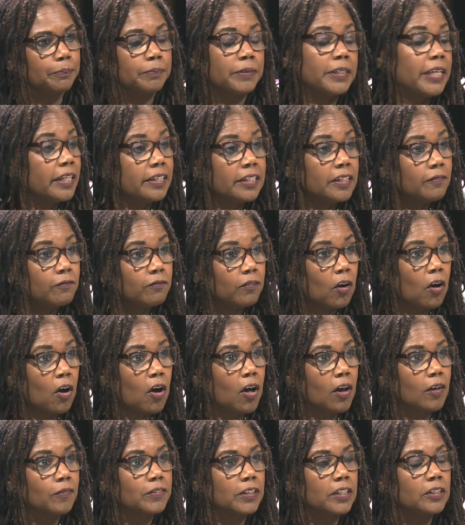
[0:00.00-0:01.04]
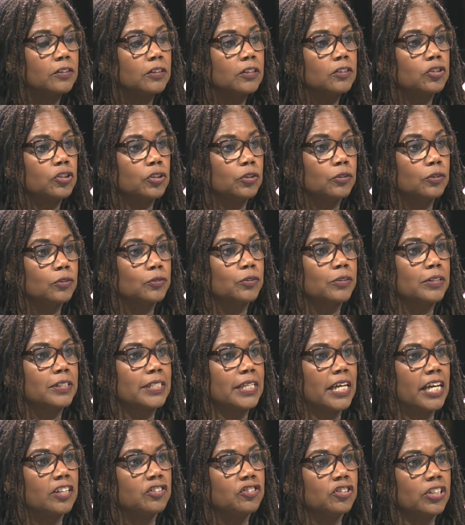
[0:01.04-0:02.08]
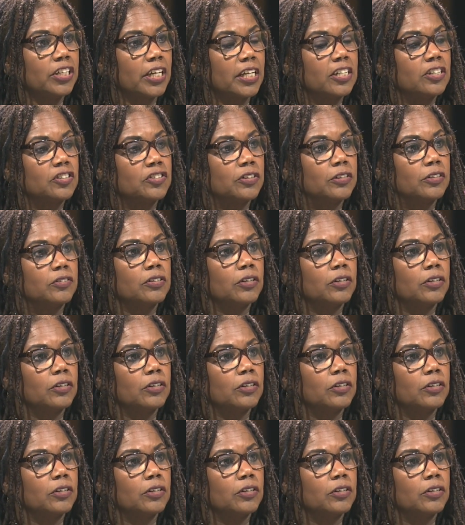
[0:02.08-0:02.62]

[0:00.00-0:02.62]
getting involved in the children's education. You know,